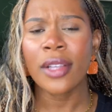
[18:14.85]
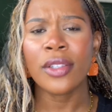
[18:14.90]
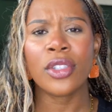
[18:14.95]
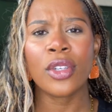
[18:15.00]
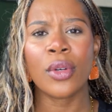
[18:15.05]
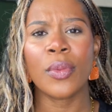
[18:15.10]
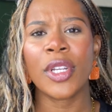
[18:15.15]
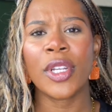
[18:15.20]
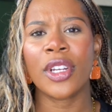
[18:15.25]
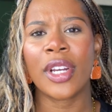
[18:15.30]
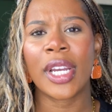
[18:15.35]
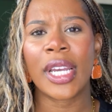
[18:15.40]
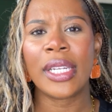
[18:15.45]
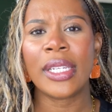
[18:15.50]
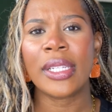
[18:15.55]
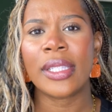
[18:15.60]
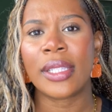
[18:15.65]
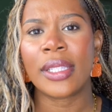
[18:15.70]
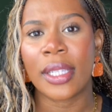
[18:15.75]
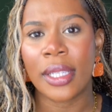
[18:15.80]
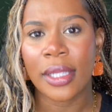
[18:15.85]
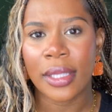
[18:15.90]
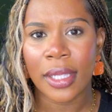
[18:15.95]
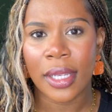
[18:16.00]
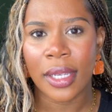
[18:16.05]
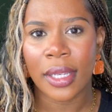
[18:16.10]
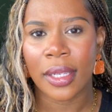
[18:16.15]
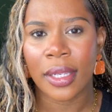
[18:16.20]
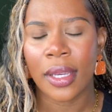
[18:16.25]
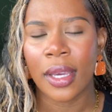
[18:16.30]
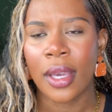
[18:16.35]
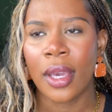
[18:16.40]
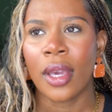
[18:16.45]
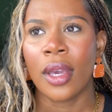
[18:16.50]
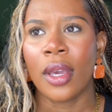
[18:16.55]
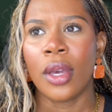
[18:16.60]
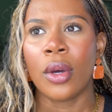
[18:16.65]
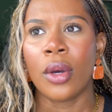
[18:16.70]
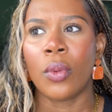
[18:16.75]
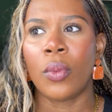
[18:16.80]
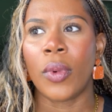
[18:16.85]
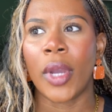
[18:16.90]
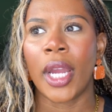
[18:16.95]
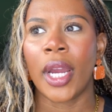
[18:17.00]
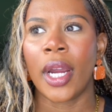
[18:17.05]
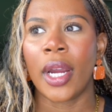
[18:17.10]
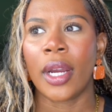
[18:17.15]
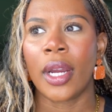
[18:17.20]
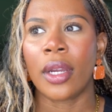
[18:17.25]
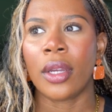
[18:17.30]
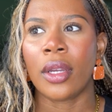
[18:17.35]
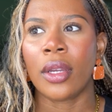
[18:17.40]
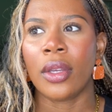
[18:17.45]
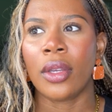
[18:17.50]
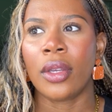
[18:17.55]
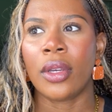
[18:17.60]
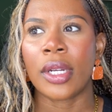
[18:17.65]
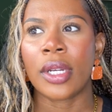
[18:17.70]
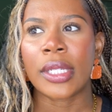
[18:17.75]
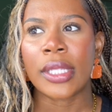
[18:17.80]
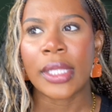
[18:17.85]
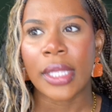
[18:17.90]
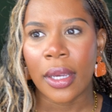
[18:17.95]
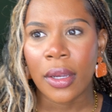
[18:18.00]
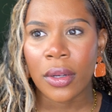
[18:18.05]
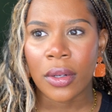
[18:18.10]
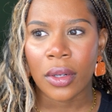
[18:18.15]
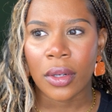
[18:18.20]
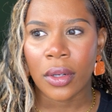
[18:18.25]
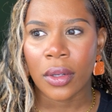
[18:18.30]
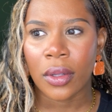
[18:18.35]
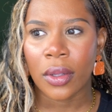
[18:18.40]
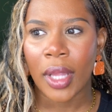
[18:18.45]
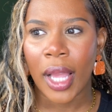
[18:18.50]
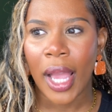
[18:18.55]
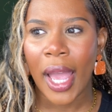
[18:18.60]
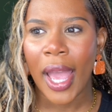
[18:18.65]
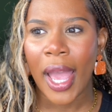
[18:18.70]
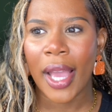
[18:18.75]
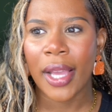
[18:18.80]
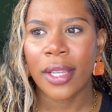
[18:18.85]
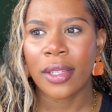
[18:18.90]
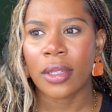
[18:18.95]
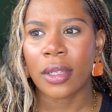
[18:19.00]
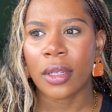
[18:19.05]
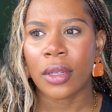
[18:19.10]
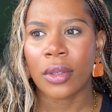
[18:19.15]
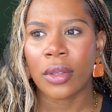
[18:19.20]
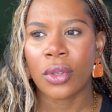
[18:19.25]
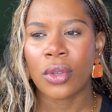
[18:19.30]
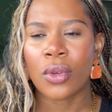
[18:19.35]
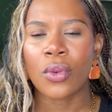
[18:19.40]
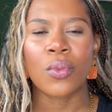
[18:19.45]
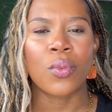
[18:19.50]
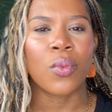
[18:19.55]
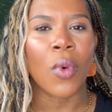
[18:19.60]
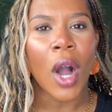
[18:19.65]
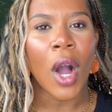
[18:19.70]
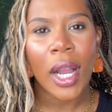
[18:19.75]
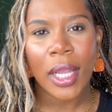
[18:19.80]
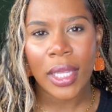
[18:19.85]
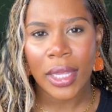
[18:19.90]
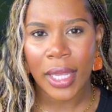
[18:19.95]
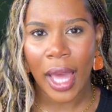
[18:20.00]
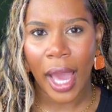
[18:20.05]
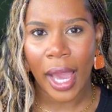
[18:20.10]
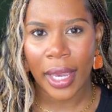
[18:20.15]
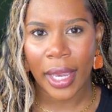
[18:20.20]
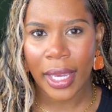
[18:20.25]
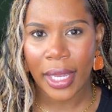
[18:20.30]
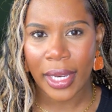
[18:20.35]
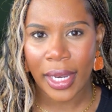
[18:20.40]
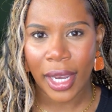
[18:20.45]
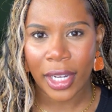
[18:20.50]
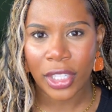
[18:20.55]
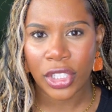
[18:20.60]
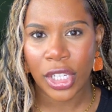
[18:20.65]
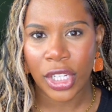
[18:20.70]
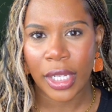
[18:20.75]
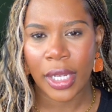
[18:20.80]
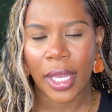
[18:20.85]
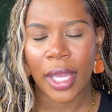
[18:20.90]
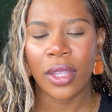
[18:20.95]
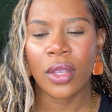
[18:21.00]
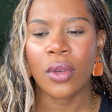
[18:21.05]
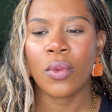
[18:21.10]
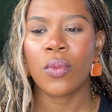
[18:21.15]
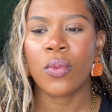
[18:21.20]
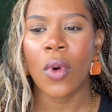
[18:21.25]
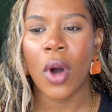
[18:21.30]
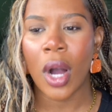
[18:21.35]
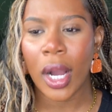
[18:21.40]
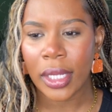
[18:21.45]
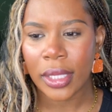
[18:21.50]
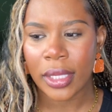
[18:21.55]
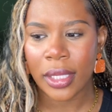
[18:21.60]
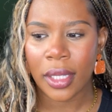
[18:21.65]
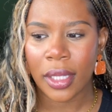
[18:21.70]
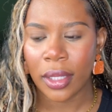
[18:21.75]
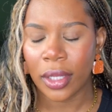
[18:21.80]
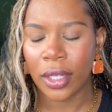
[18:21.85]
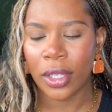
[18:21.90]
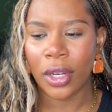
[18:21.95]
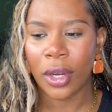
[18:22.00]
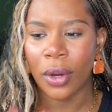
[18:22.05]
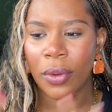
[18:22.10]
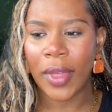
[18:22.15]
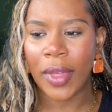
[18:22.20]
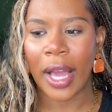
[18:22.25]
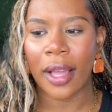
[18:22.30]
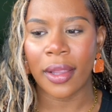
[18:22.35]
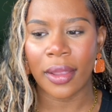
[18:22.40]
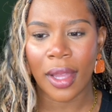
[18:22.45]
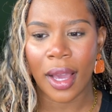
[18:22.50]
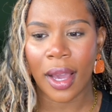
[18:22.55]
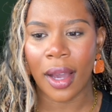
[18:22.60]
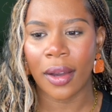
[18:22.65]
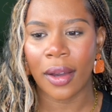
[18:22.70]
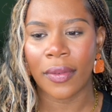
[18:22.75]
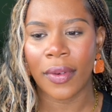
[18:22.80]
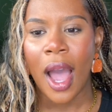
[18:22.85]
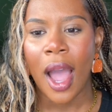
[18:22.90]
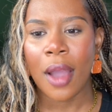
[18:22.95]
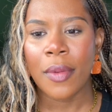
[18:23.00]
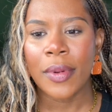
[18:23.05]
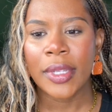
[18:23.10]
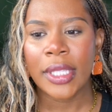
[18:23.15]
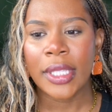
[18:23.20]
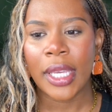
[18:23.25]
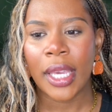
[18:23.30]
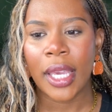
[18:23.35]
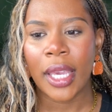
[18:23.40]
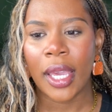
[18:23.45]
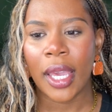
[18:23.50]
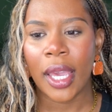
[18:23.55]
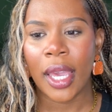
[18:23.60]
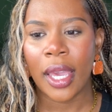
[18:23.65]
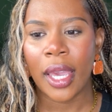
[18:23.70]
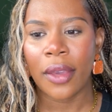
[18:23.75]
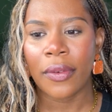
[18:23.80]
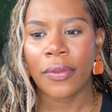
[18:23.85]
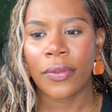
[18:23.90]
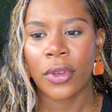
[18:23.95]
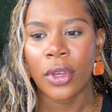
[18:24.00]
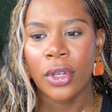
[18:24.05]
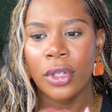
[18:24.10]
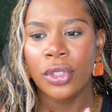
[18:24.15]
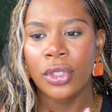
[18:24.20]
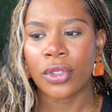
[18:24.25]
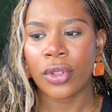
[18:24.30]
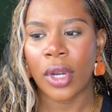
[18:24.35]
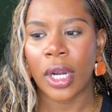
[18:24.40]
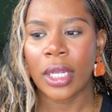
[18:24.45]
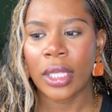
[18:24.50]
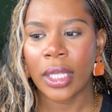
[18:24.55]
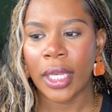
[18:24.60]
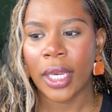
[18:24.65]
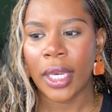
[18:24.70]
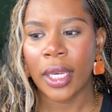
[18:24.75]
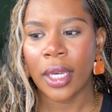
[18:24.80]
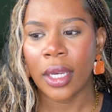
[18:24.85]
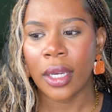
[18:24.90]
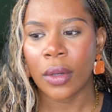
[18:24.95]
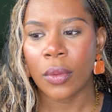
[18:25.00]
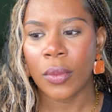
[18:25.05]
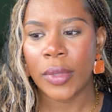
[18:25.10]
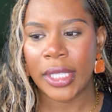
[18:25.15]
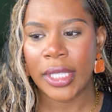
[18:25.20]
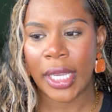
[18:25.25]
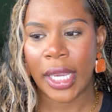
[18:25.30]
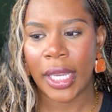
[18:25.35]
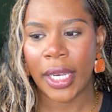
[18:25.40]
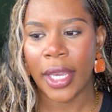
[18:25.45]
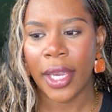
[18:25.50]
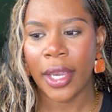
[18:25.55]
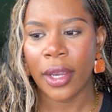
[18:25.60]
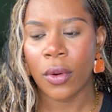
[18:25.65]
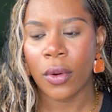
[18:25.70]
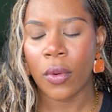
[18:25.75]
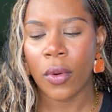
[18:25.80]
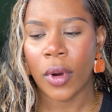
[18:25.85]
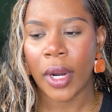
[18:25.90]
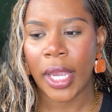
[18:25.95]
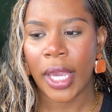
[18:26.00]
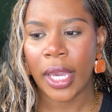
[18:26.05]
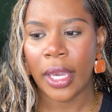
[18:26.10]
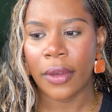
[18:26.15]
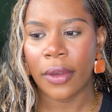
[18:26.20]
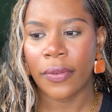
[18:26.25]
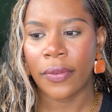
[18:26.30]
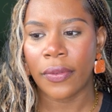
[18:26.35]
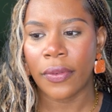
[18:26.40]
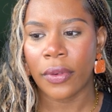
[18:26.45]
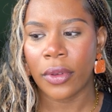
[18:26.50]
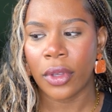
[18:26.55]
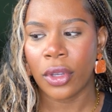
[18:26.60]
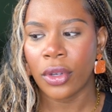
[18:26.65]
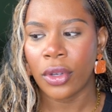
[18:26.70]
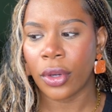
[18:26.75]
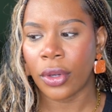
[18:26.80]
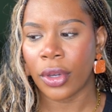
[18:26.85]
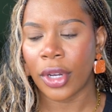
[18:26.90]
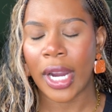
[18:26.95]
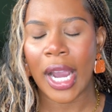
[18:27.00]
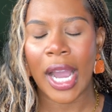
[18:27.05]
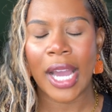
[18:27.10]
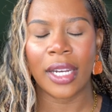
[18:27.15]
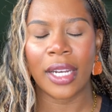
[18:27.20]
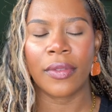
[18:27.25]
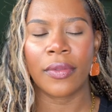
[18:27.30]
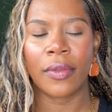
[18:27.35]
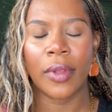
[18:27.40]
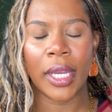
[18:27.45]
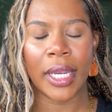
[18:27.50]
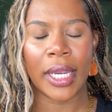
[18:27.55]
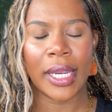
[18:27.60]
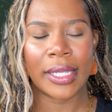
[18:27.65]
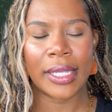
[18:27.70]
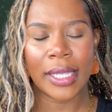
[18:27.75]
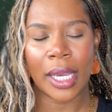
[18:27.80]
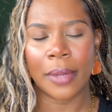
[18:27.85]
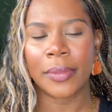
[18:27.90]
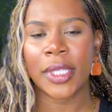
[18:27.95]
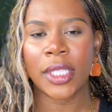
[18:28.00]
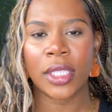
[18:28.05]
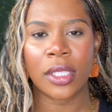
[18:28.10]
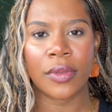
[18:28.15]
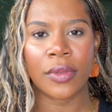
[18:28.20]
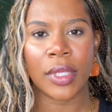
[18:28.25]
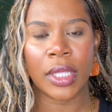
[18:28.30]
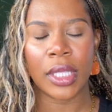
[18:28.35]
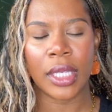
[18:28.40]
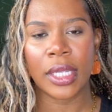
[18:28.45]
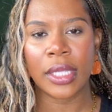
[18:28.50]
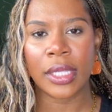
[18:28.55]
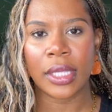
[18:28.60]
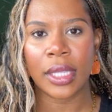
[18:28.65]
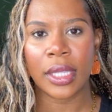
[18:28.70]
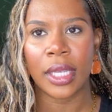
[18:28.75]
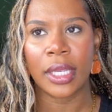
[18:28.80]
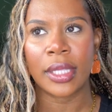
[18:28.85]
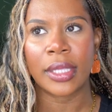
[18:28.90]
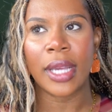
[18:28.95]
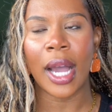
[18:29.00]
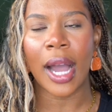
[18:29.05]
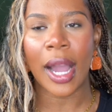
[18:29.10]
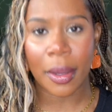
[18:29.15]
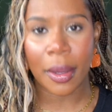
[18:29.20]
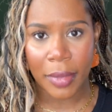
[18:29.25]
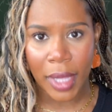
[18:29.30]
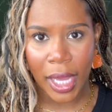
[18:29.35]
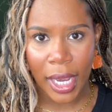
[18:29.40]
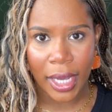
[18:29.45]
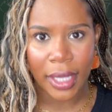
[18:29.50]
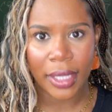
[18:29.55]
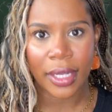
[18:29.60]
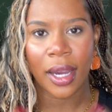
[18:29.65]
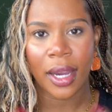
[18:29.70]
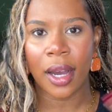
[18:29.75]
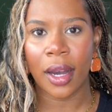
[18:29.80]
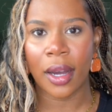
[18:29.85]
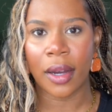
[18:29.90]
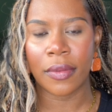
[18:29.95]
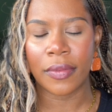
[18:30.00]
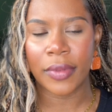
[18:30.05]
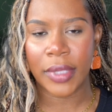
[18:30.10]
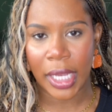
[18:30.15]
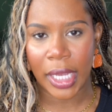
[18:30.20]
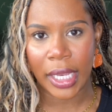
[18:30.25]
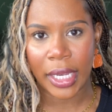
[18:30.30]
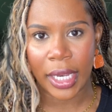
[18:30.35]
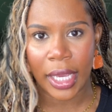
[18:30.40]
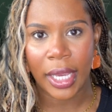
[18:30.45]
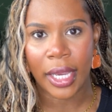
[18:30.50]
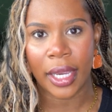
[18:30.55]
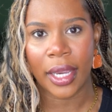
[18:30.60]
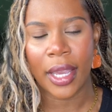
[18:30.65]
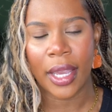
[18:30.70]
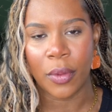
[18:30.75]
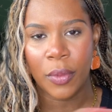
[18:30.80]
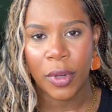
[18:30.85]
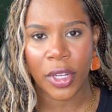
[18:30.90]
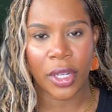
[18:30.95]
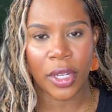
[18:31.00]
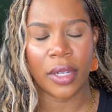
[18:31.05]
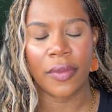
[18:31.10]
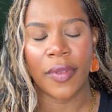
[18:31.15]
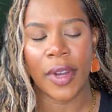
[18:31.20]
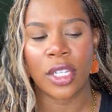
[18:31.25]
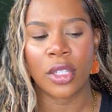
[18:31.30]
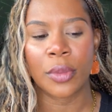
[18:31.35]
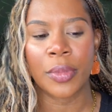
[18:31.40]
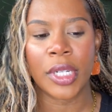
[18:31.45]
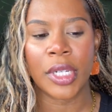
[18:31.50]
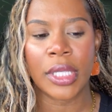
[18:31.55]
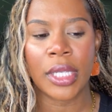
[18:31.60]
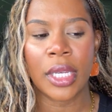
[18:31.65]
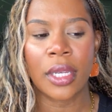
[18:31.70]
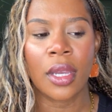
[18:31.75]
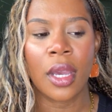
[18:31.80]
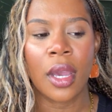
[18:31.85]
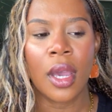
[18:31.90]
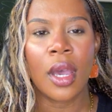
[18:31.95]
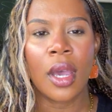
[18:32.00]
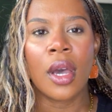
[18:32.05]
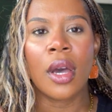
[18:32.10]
And so when you're in a season where you're single and you want that connection and you want, that love, I would say if you're struggling with dating or if, you're kind of attempting to release the timeline of dating and when you're going to find your person,